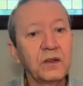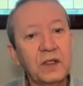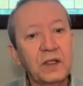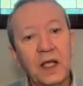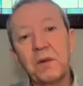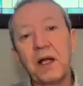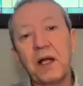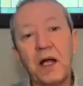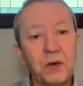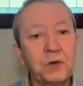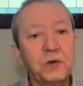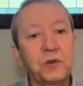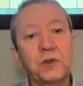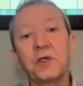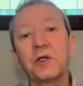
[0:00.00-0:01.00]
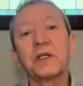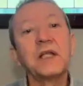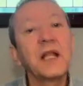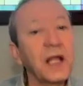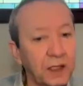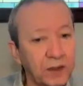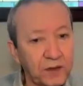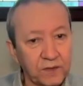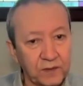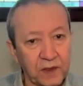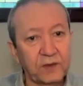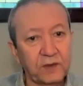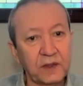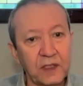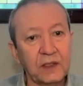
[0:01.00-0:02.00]
somehow to connect
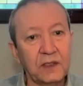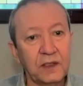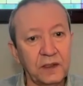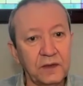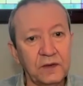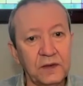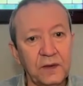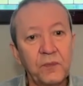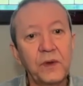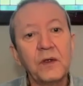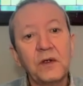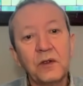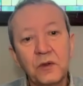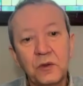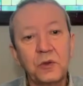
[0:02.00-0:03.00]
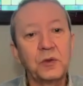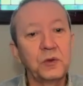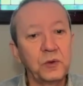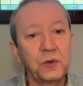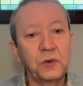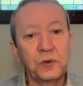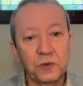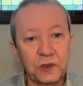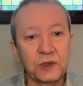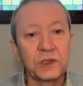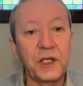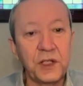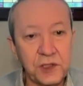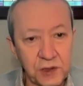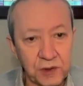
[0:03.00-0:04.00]
their studies to the
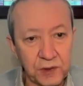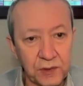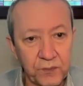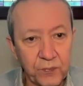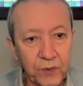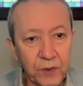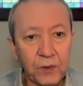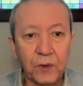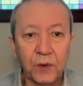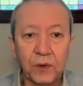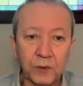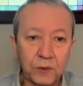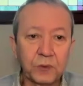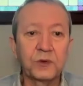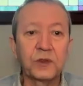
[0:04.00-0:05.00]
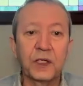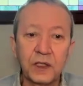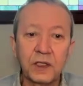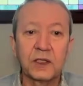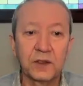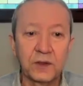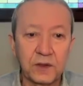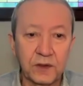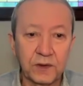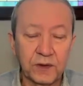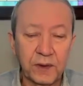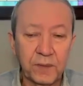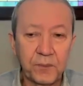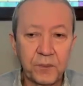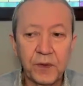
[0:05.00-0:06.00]
region or to their
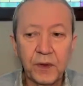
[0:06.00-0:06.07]
countries.